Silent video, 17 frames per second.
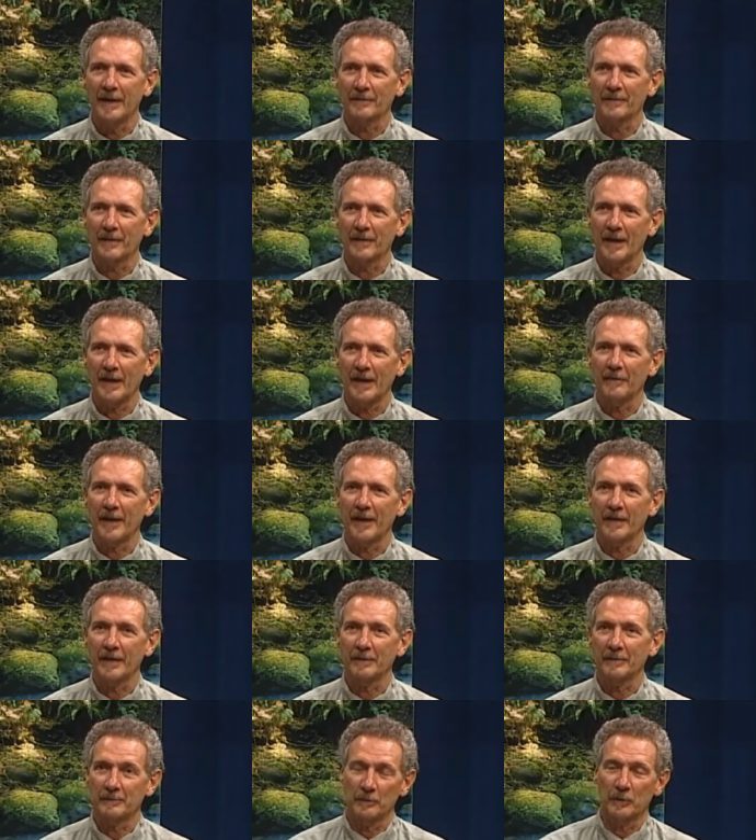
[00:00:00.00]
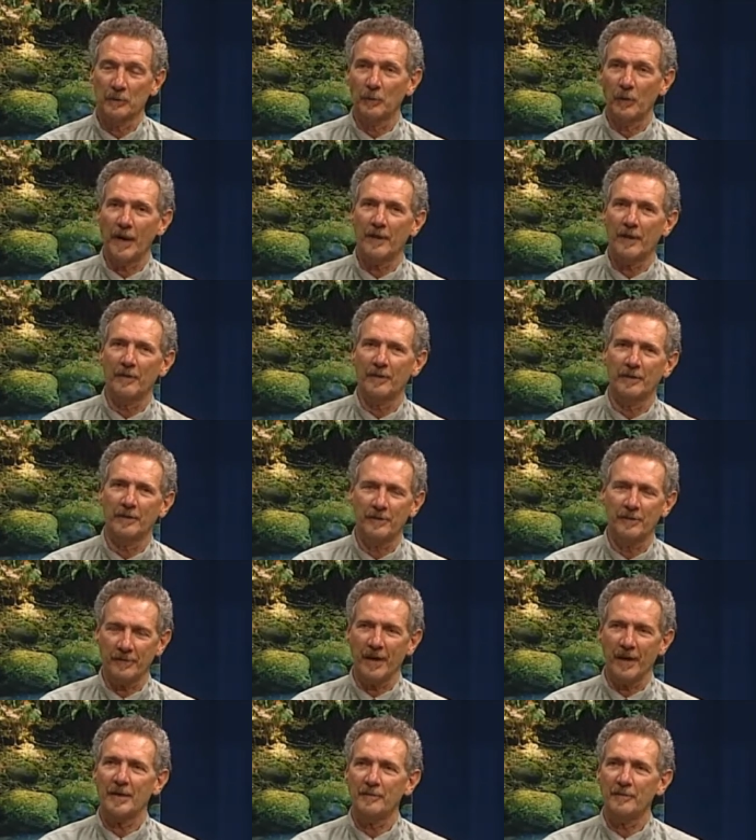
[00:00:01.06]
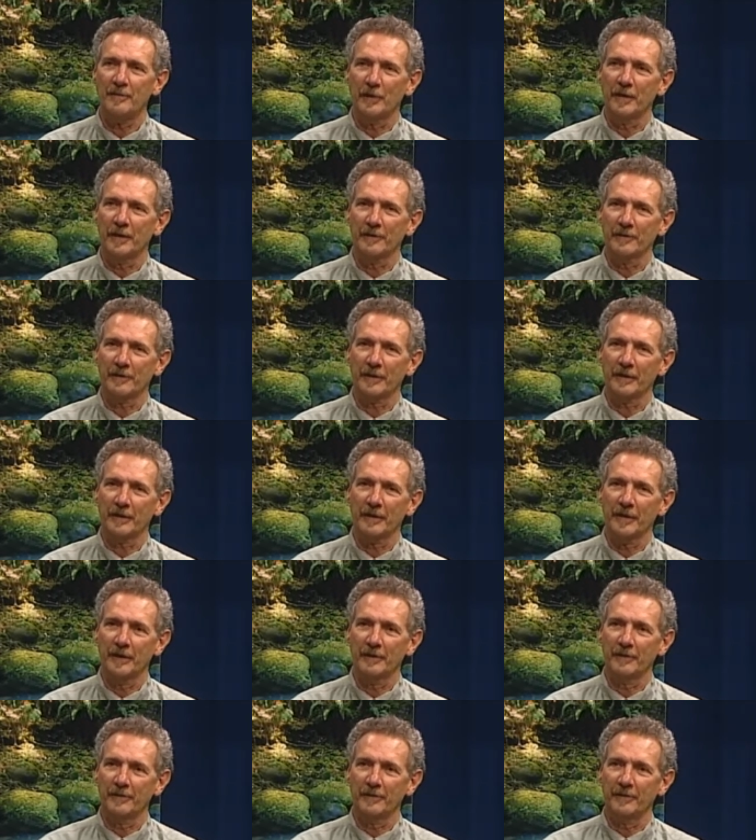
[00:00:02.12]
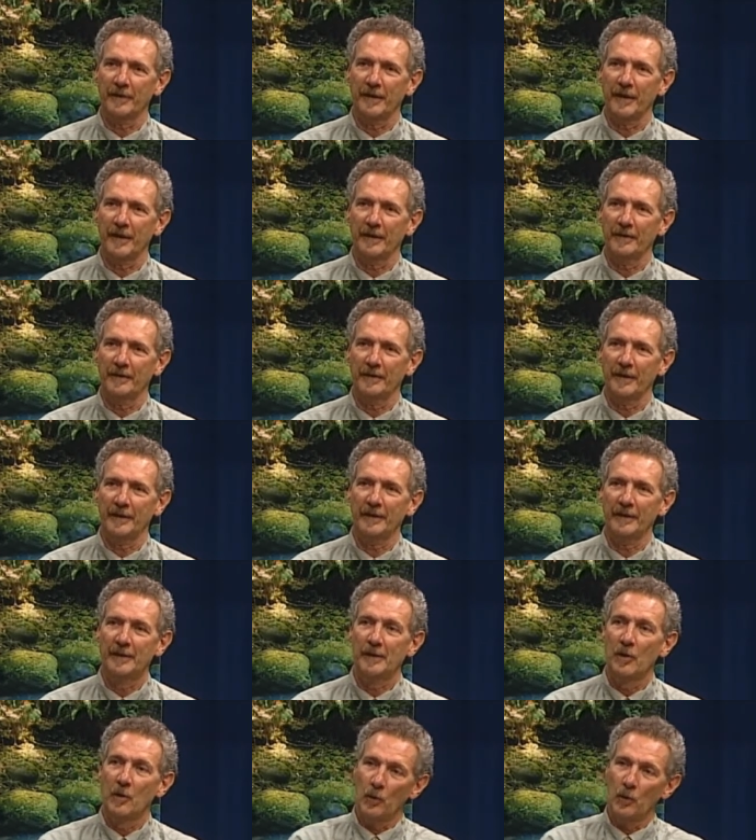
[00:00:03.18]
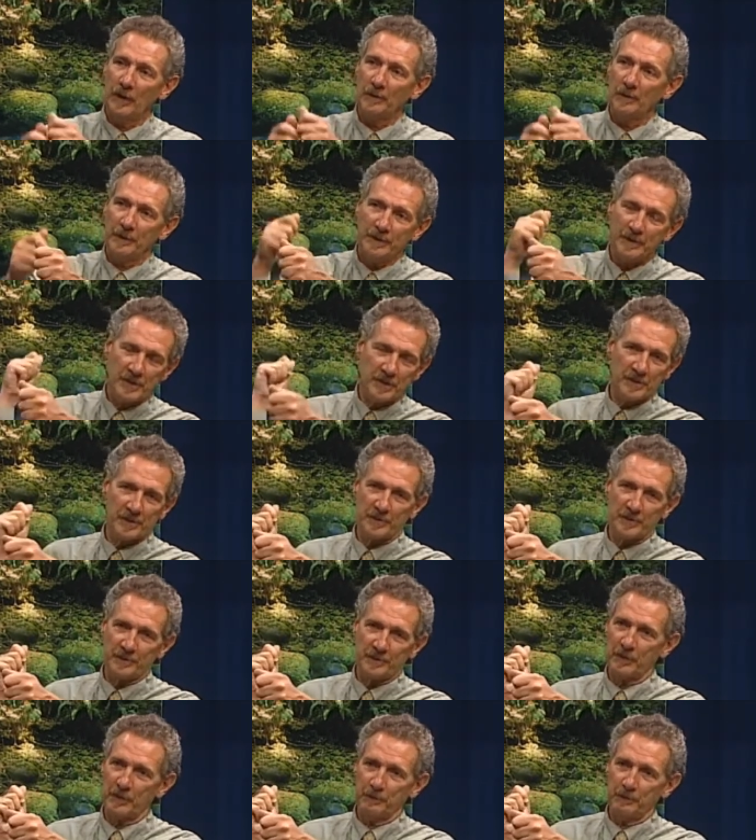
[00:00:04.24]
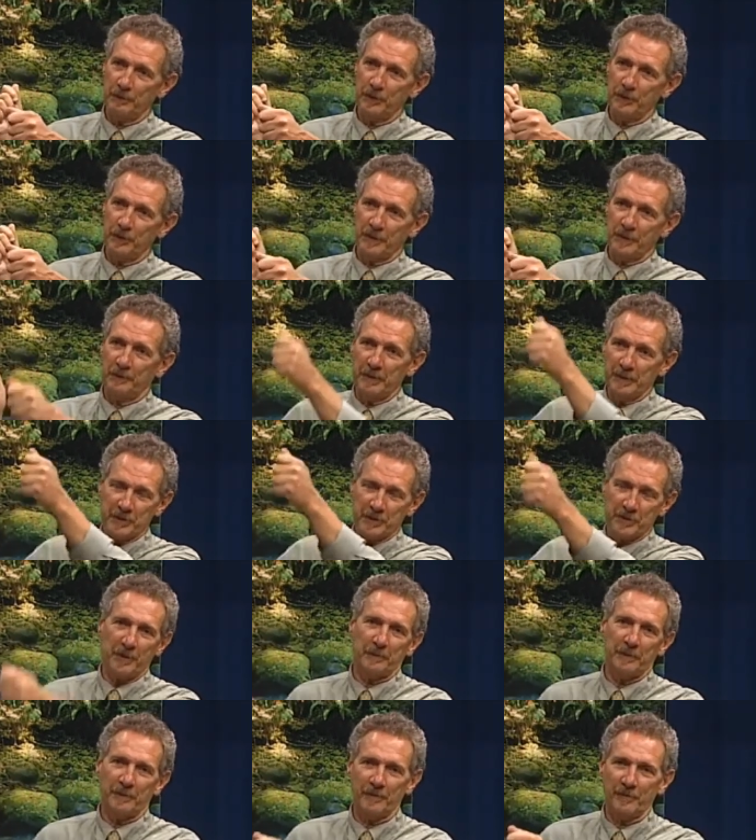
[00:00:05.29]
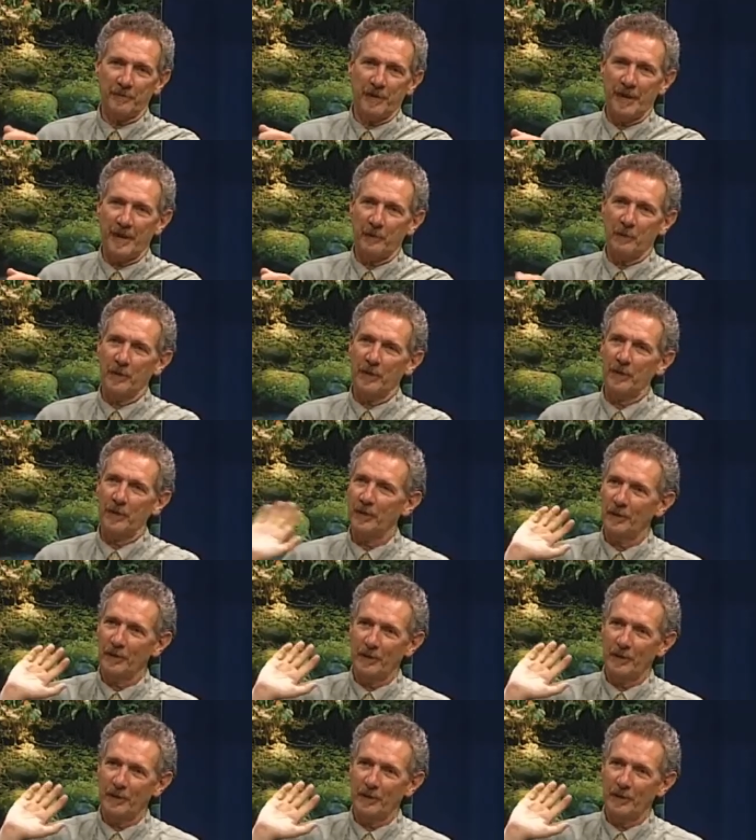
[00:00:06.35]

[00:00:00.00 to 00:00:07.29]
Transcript: It's kind of like rather than design for it, it's it's uh, the well, let's just put the picture up in front of that window